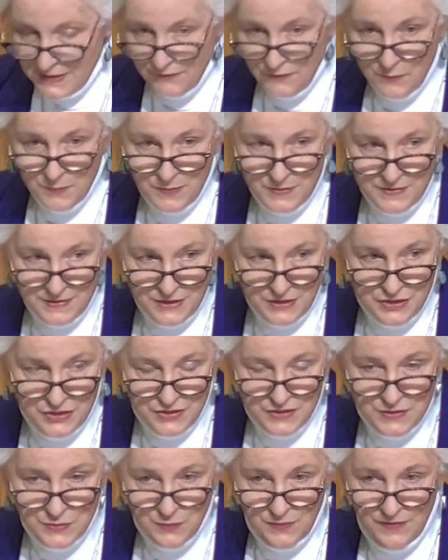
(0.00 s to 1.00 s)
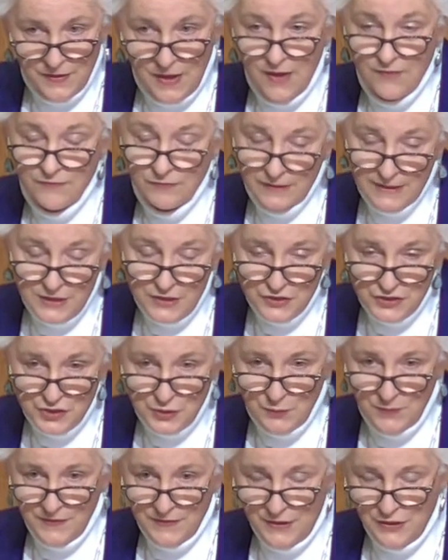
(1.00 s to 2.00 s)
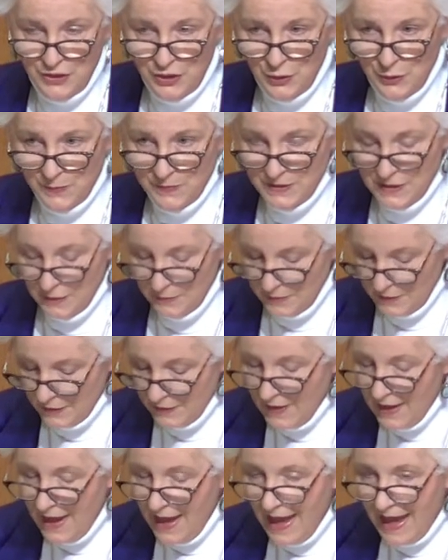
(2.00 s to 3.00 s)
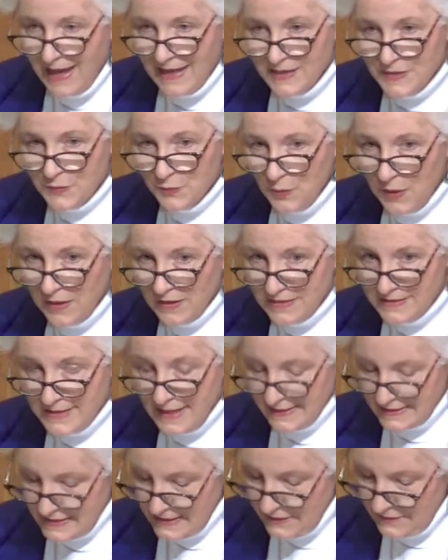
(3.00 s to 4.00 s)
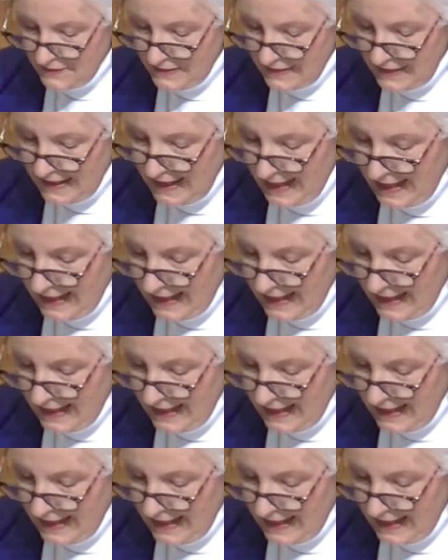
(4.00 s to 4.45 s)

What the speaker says: different positions of leadership within UMW, as well as activity